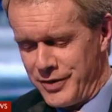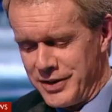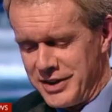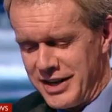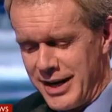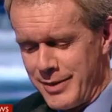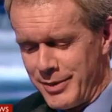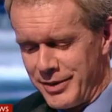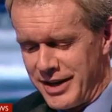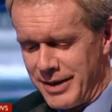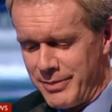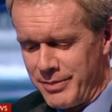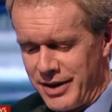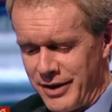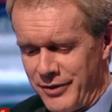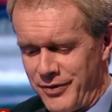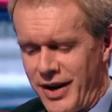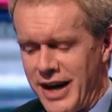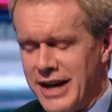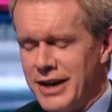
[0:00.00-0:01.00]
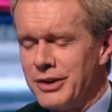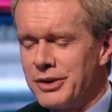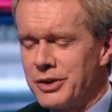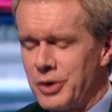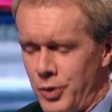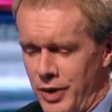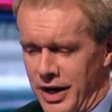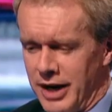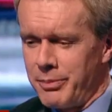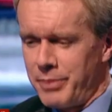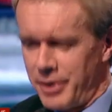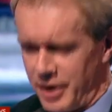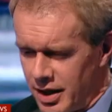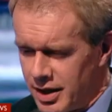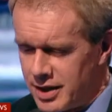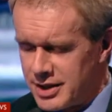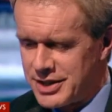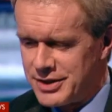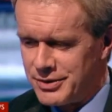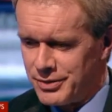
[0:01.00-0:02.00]
off the table then, but a final quick
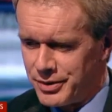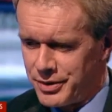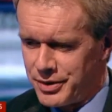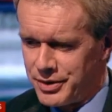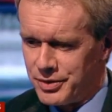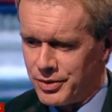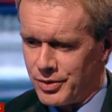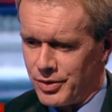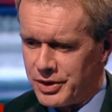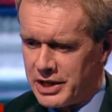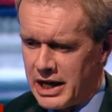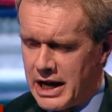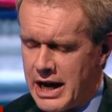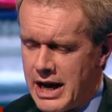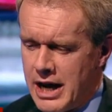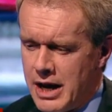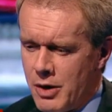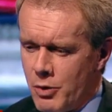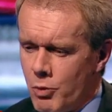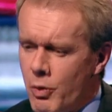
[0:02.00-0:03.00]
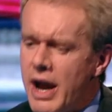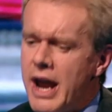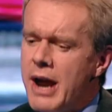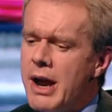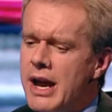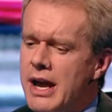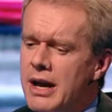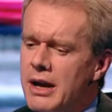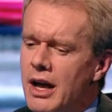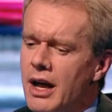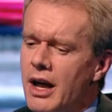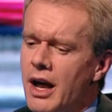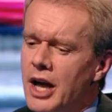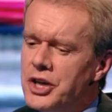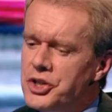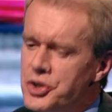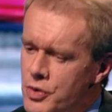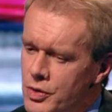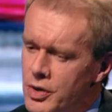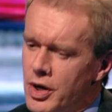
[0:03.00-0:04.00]
personal thought. Where
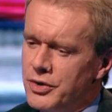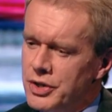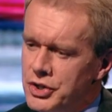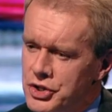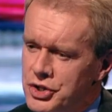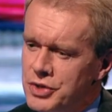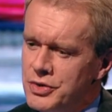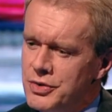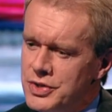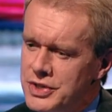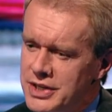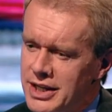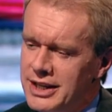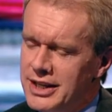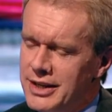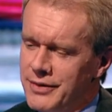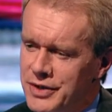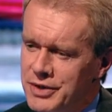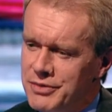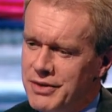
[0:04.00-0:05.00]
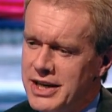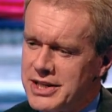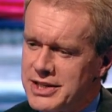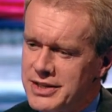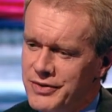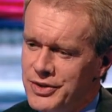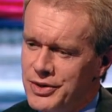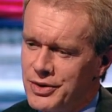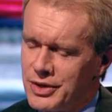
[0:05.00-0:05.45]
are you going to choose to live the rest of